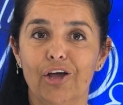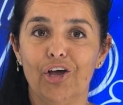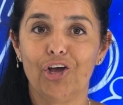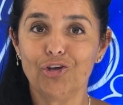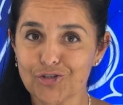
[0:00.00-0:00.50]

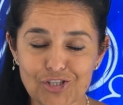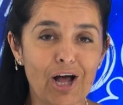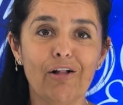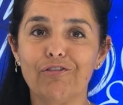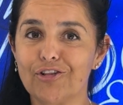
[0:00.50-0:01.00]

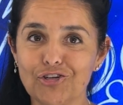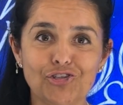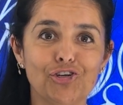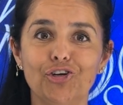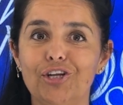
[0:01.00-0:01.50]
yourself on the
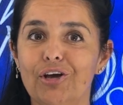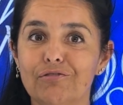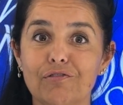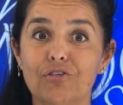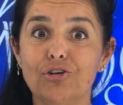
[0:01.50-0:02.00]
journey of
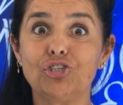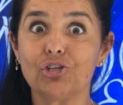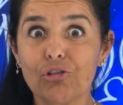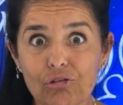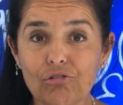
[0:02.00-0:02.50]
evolution
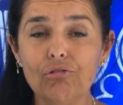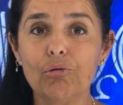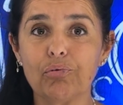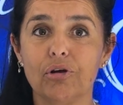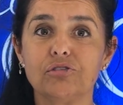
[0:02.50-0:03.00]
through a
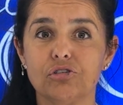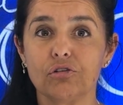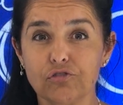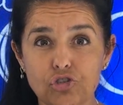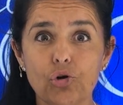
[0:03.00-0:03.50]
process
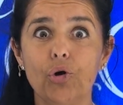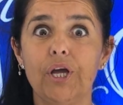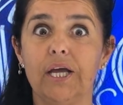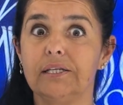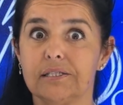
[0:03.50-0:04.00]
of joy
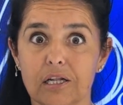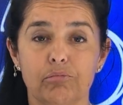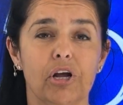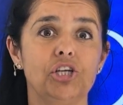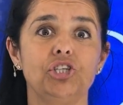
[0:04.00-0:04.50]
and
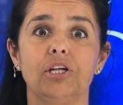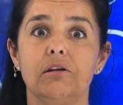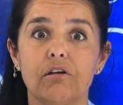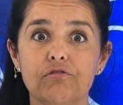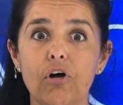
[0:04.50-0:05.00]
celebration and
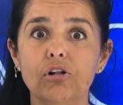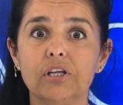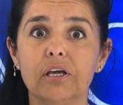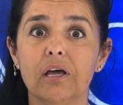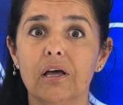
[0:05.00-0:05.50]

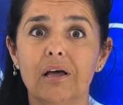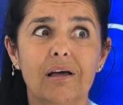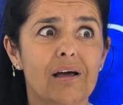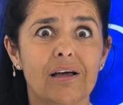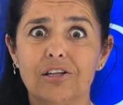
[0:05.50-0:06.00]
unfolding
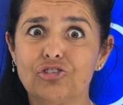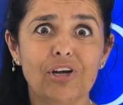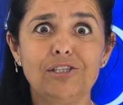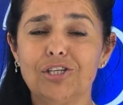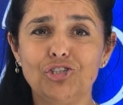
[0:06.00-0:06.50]
the
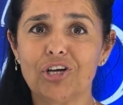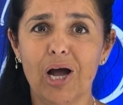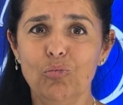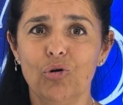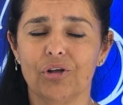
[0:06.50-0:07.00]
traits that you
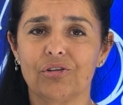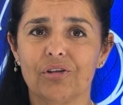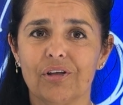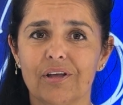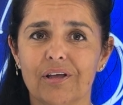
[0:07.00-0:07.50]
come with.
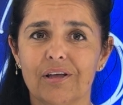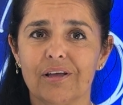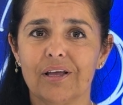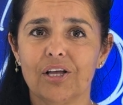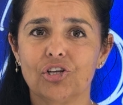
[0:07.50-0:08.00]

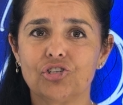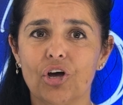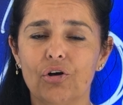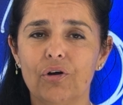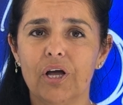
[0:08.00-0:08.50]

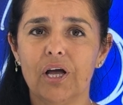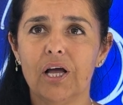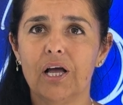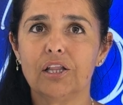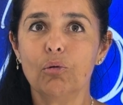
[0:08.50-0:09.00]
So
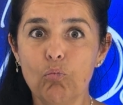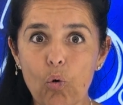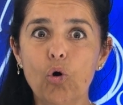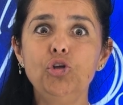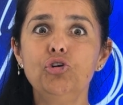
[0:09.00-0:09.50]
the
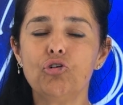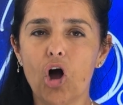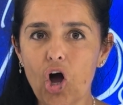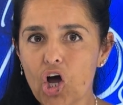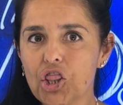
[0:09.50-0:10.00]
more you're
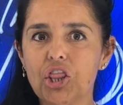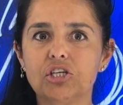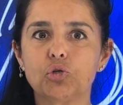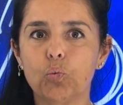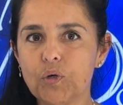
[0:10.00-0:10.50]
on
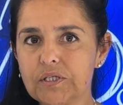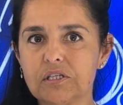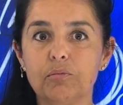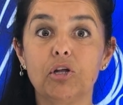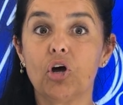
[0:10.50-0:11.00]
this
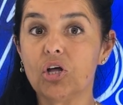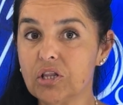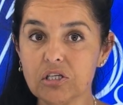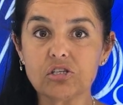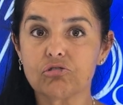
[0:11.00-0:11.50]
wisdom and on
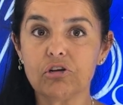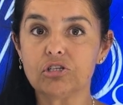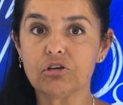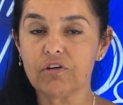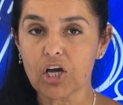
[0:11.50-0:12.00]
these threads
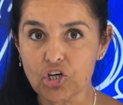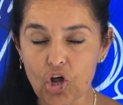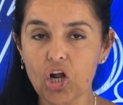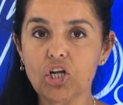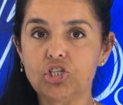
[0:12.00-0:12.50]
of
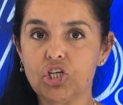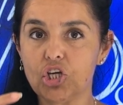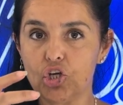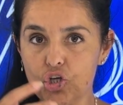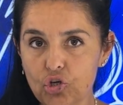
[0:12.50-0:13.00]

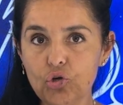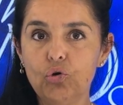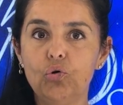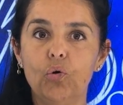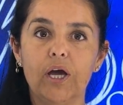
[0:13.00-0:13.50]
acknowledging
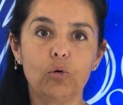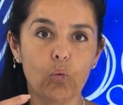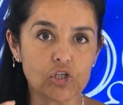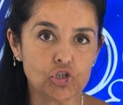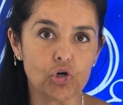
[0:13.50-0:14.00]
you and
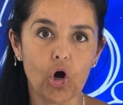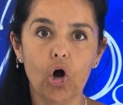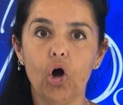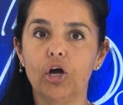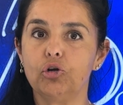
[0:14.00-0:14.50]
what you
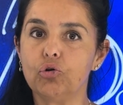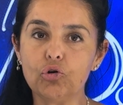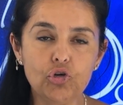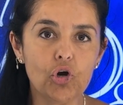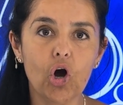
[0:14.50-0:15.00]
are and who
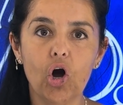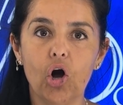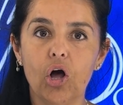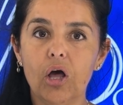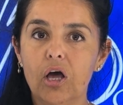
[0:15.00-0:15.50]
you
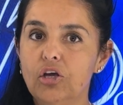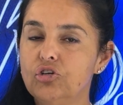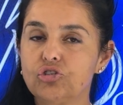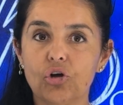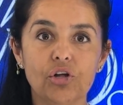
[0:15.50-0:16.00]
are, you
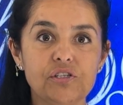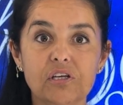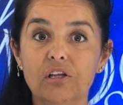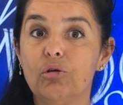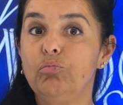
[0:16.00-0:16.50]
start
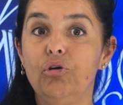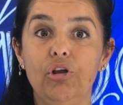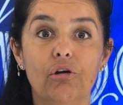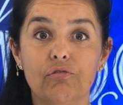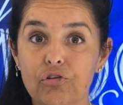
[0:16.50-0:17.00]
seeing the
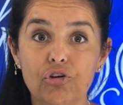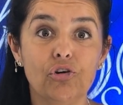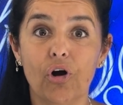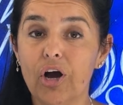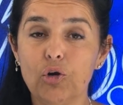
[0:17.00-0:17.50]
beauty of who you
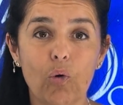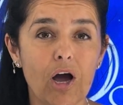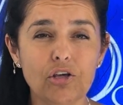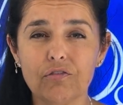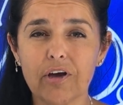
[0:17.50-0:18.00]
are and why
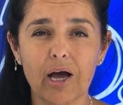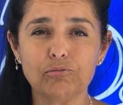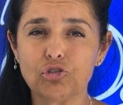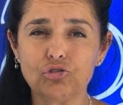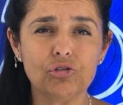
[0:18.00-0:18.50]
you've come
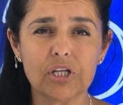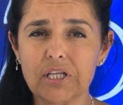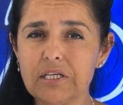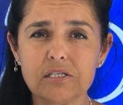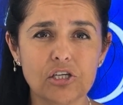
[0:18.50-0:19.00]
to do the
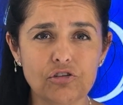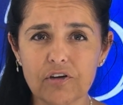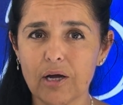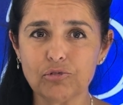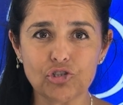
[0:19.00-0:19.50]
things that you've
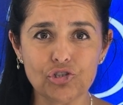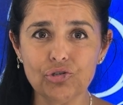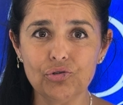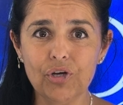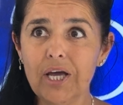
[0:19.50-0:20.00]
come to
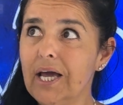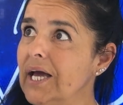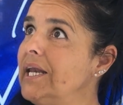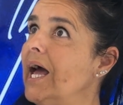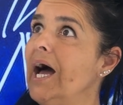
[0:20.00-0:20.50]
do,
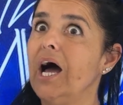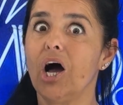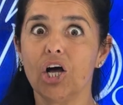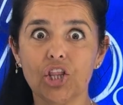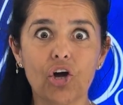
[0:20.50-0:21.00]
and
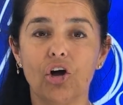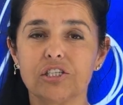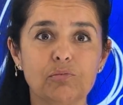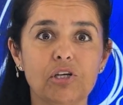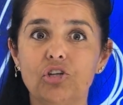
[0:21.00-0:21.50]
how the
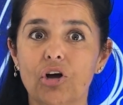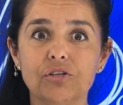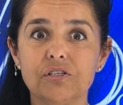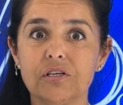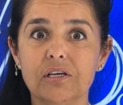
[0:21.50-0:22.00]
cosmic
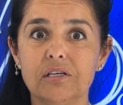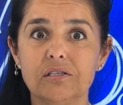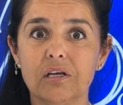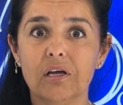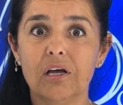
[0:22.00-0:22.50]
dance is
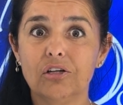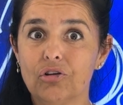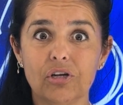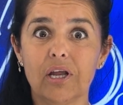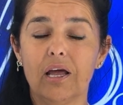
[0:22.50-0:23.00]
not